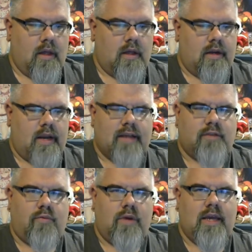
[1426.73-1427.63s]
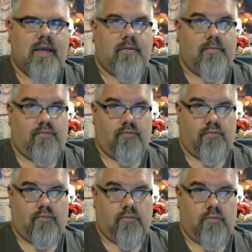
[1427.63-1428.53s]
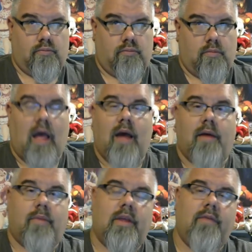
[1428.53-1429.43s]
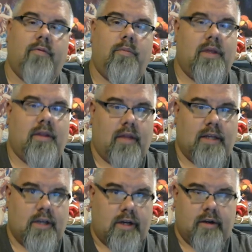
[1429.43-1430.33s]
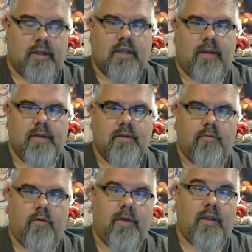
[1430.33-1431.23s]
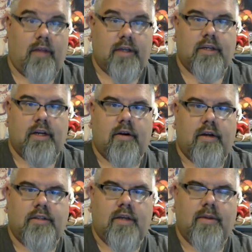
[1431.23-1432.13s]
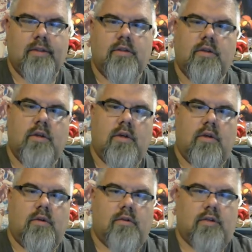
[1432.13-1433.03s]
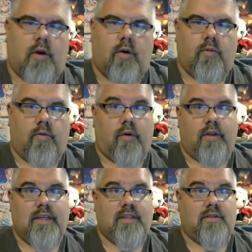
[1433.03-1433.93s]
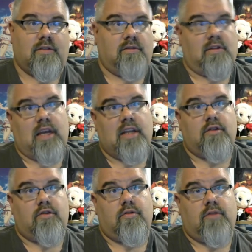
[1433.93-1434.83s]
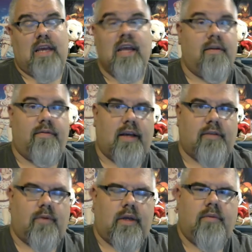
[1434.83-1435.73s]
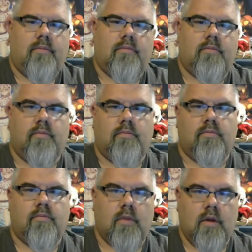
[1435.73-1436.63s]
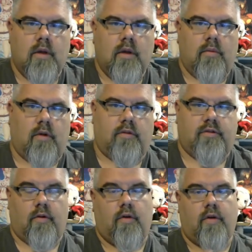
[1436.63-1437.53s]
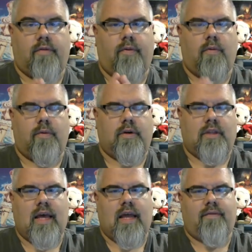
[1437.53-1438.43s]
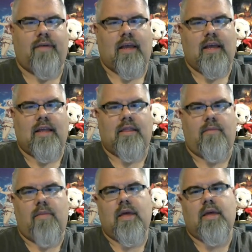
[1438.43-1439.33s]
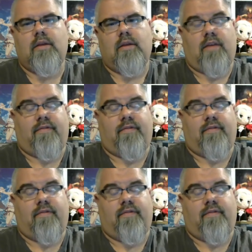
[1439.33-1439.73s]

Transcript: Next week, I believe will be the legendary summon. Will be the legendary summons. So, or at least into the end of next week. So look forward to that if I can get them in. If